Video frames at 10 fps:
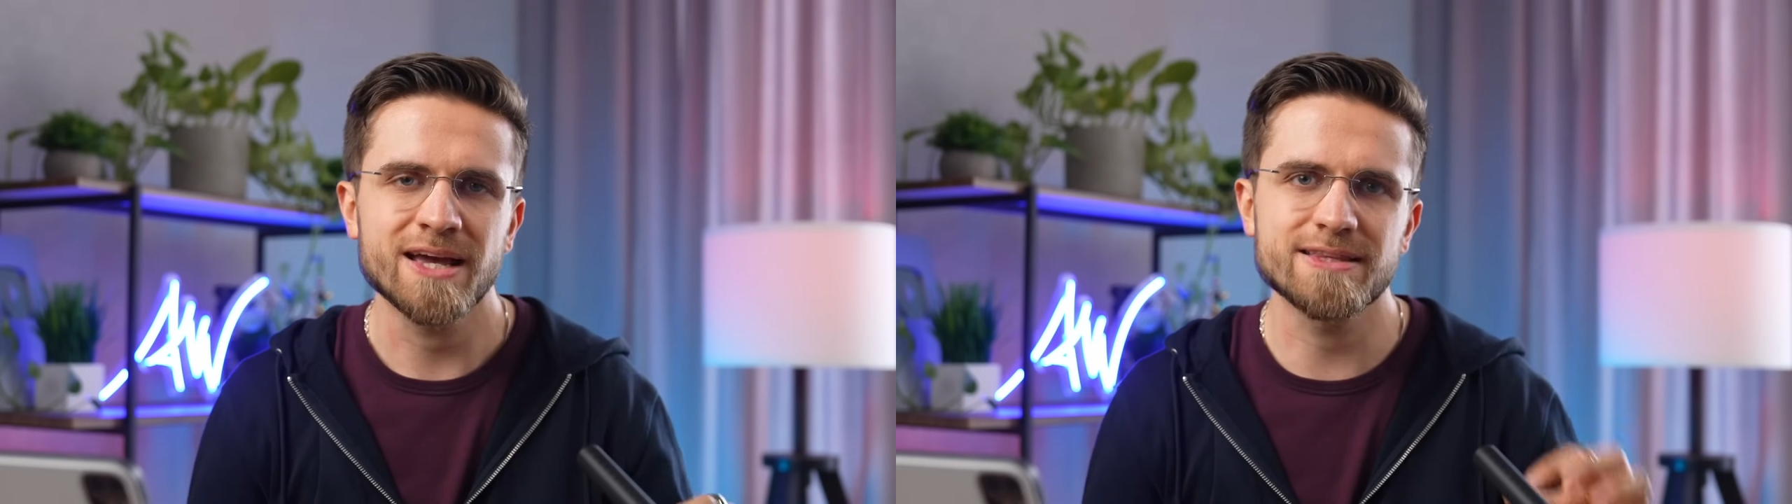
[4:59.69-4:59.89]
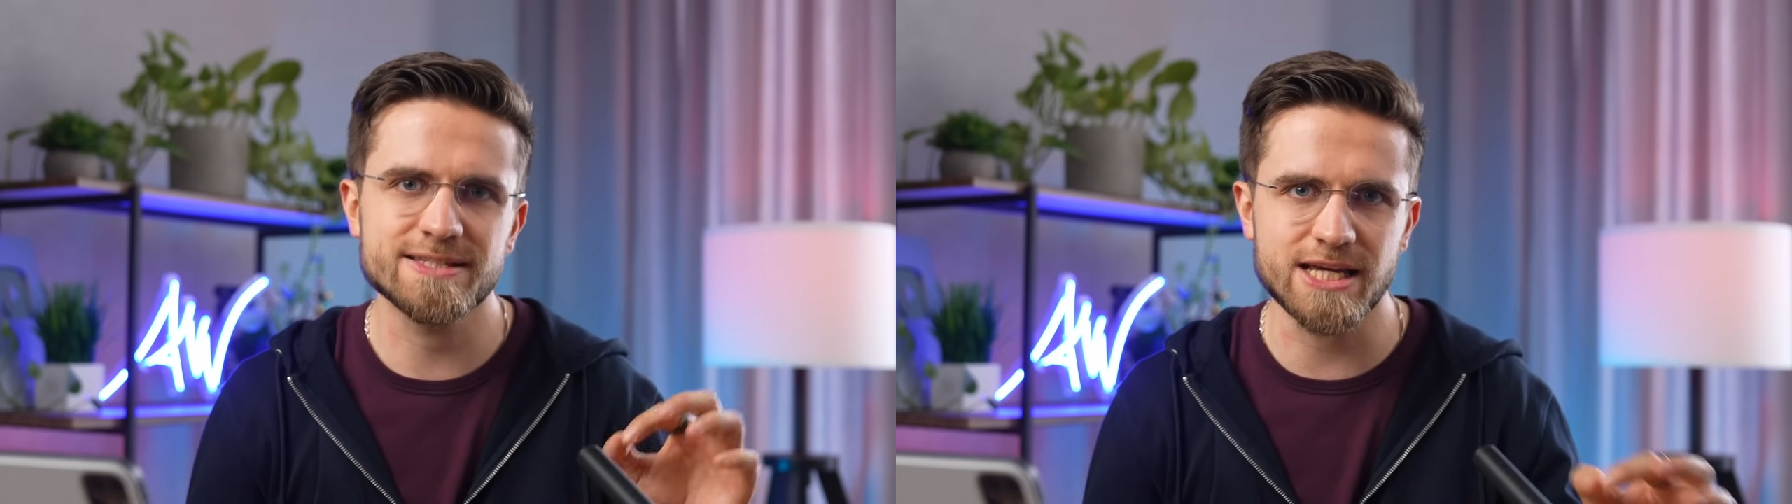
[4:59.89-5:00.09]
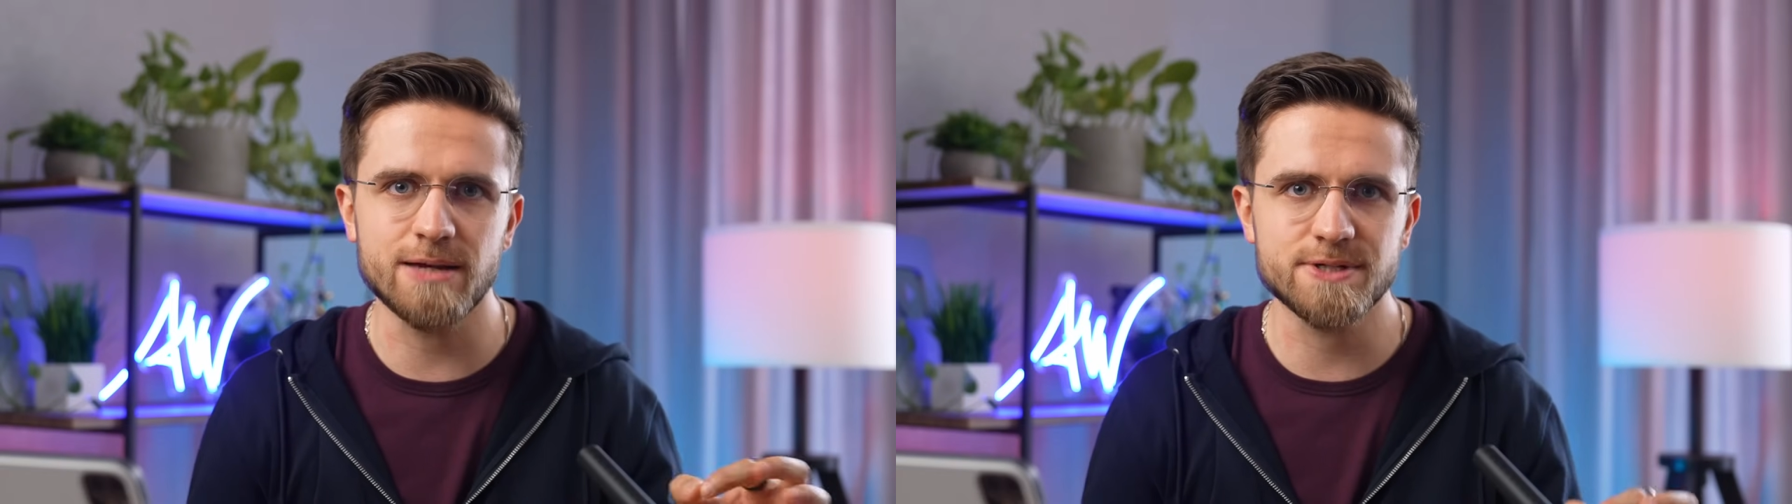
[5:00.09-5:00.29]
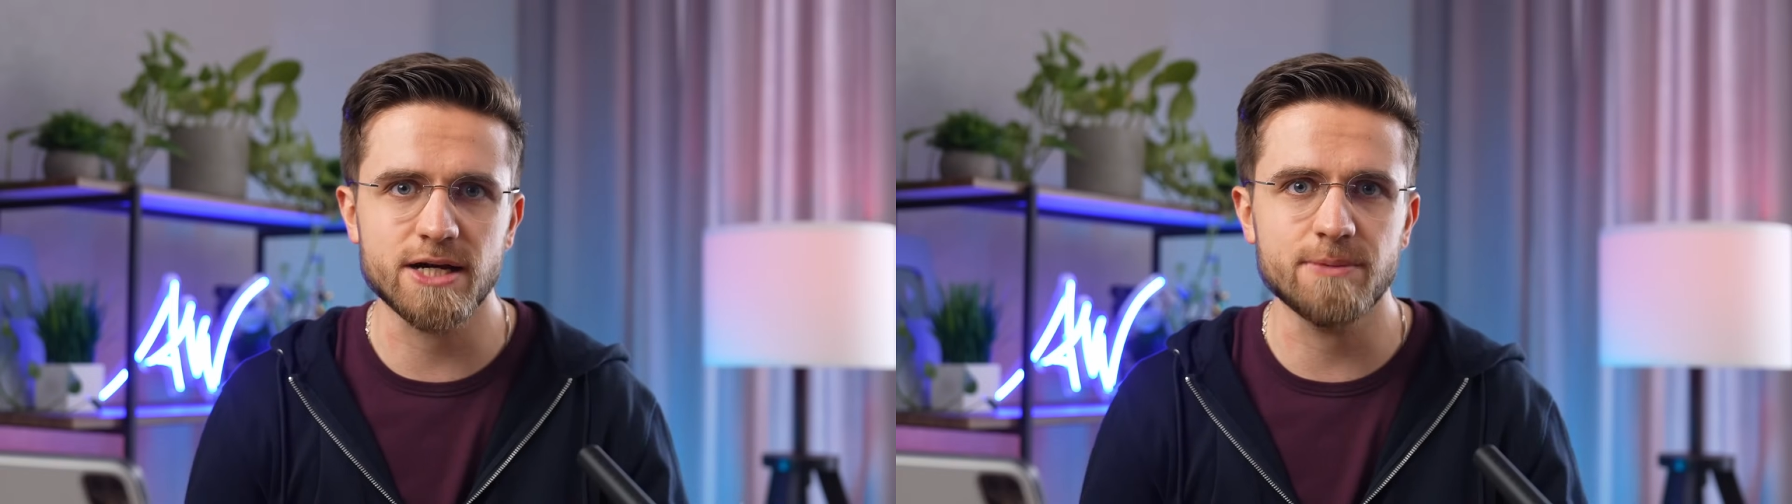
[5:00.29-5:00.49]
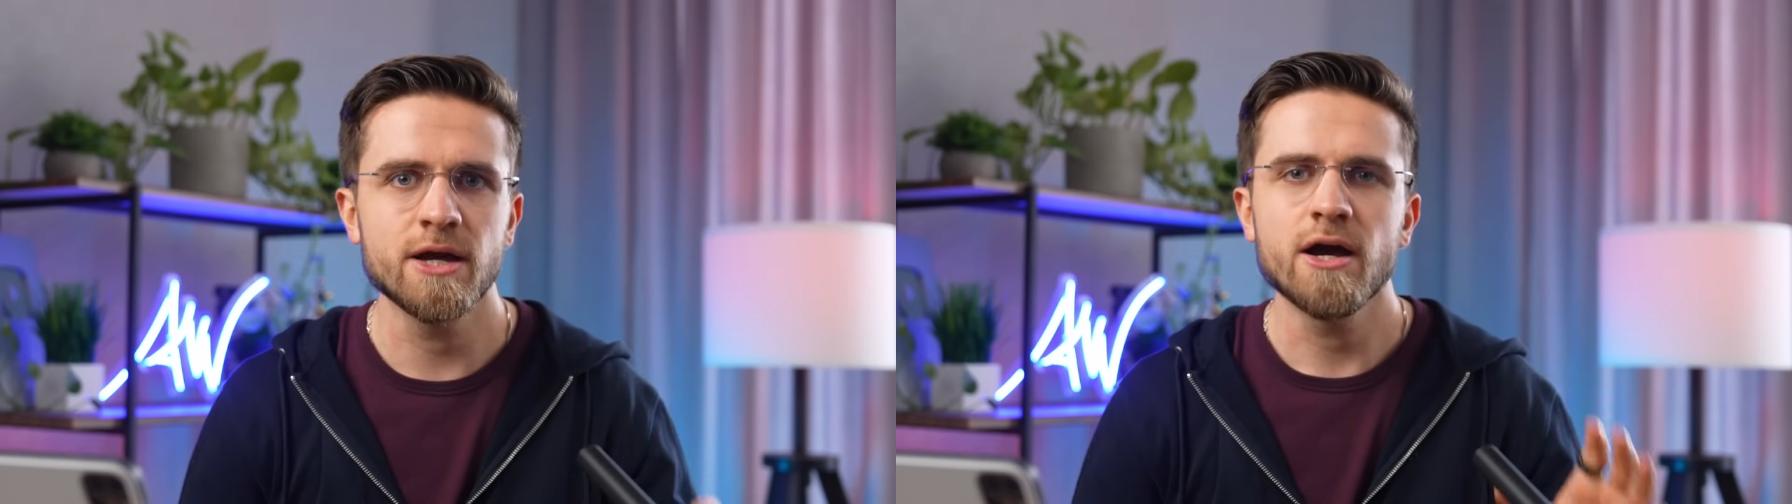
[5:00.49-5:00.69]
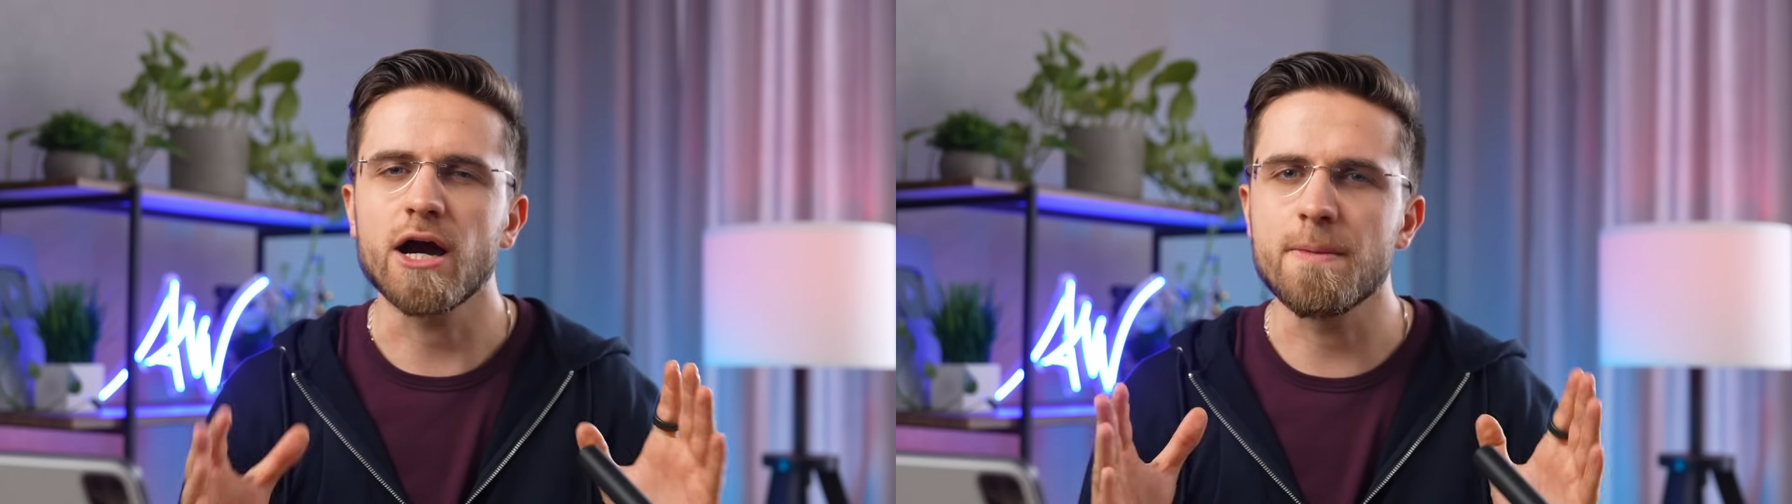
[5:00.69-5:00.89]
At the same time, I